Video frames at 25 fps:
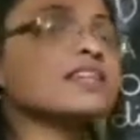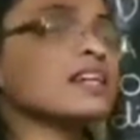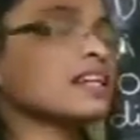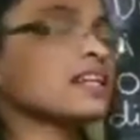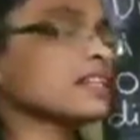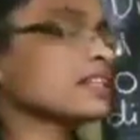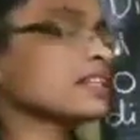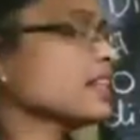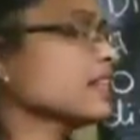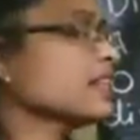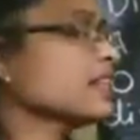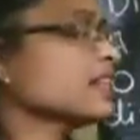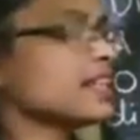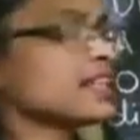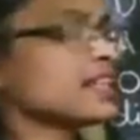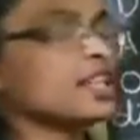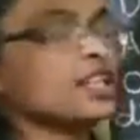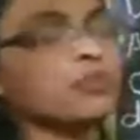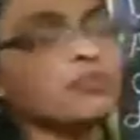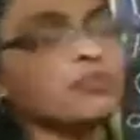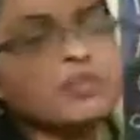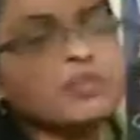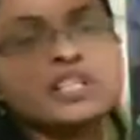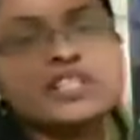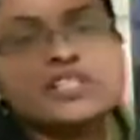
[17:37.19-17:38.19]
then that
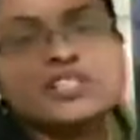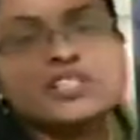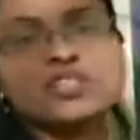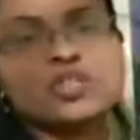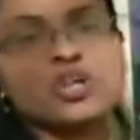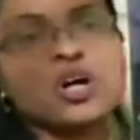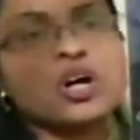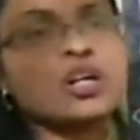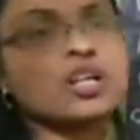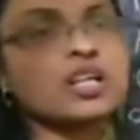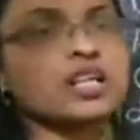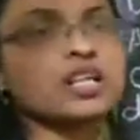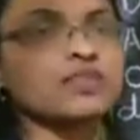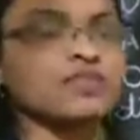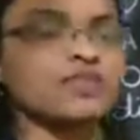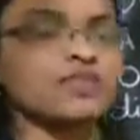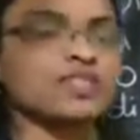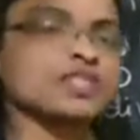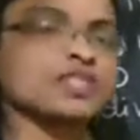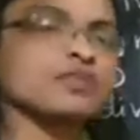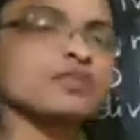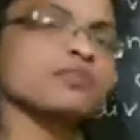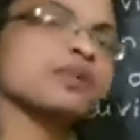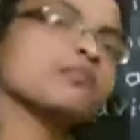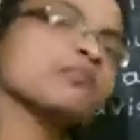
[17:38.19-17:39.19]
number is not
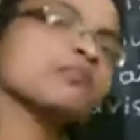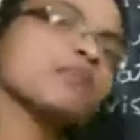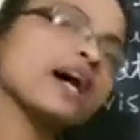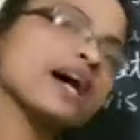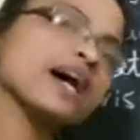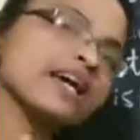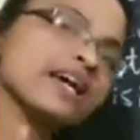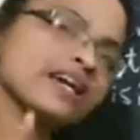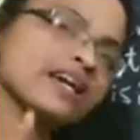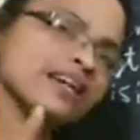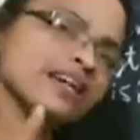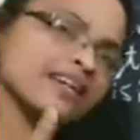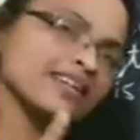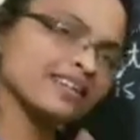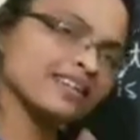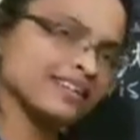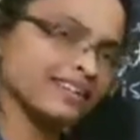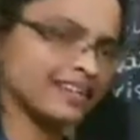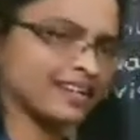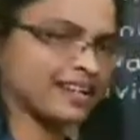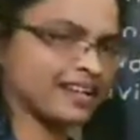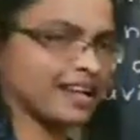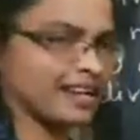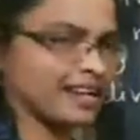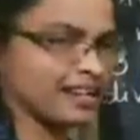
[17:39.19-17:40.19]
divisible by
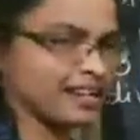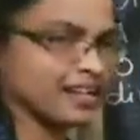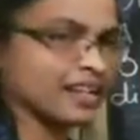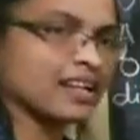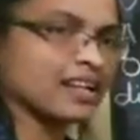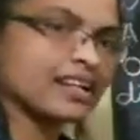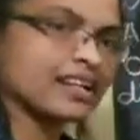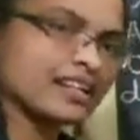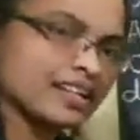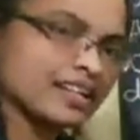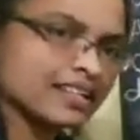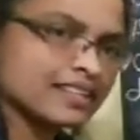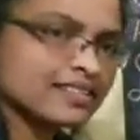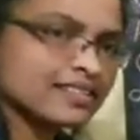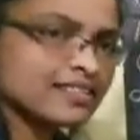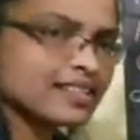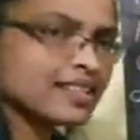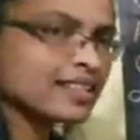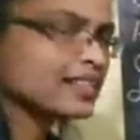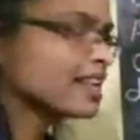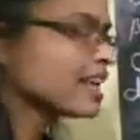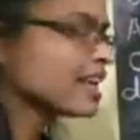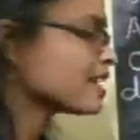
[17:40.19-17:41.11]
10. Let us take the